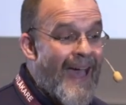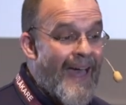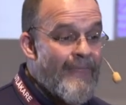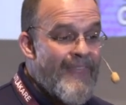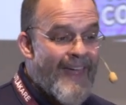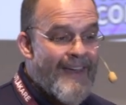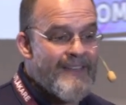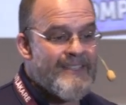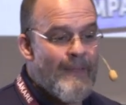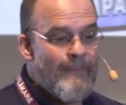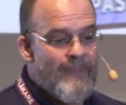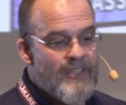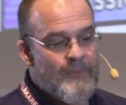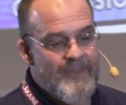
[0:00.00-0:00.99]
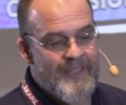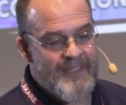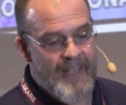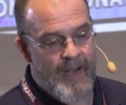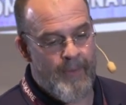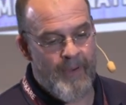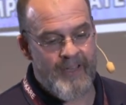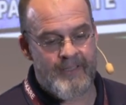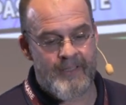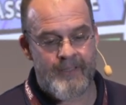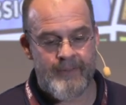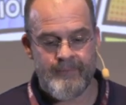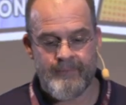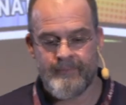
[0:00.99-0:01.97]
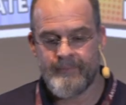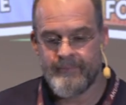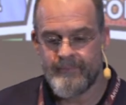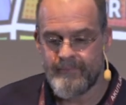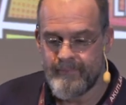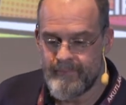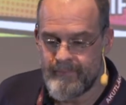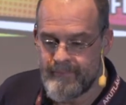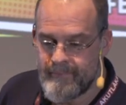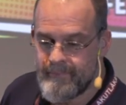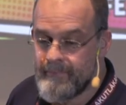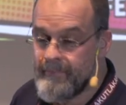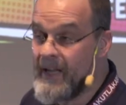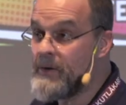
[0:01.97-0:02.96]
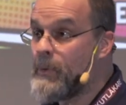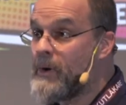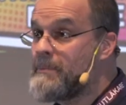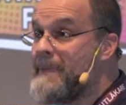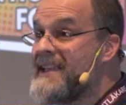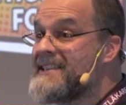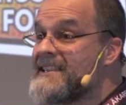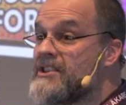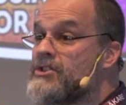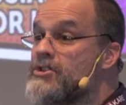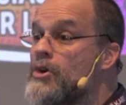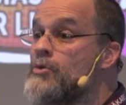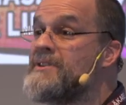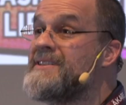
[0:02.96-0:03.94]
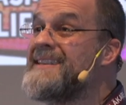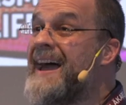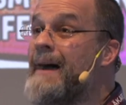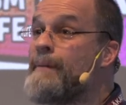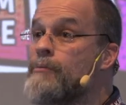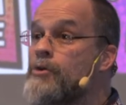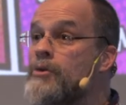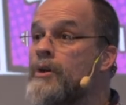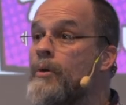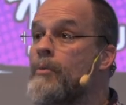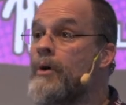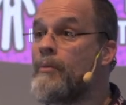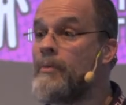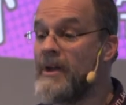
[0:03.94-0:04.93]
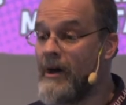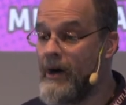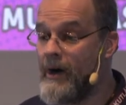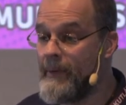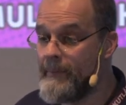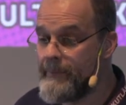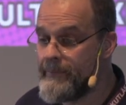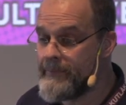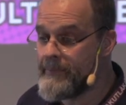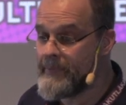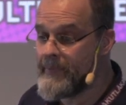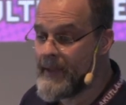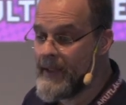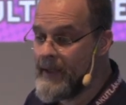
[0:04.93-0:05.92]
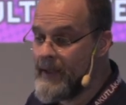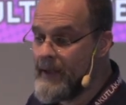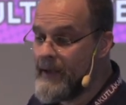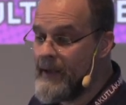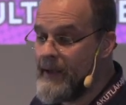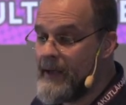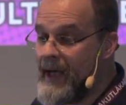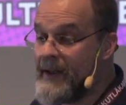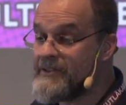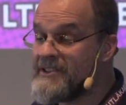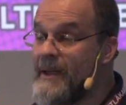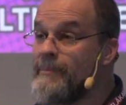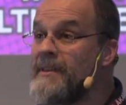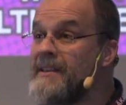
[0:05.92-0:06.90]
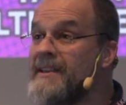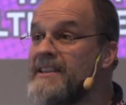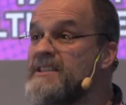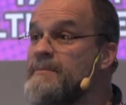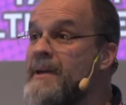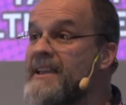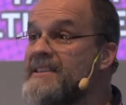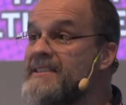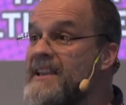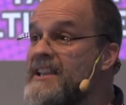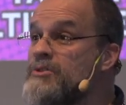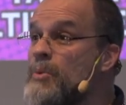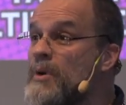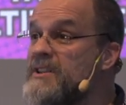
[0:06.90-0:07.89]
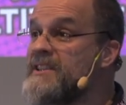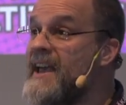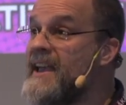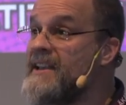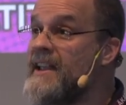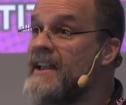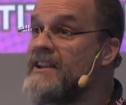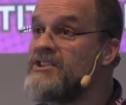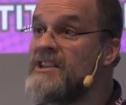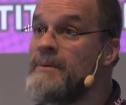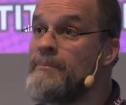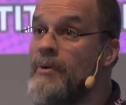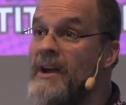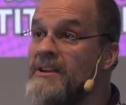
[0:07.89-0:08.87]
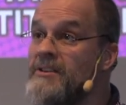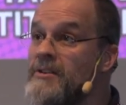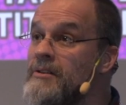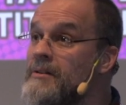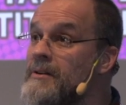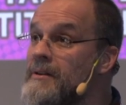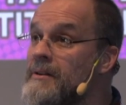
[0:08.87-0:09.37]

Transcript: And that is something to be celebrated. It's what makes us so damn good at what we are. And if something doesn't make sense, what does the ADHD brain do?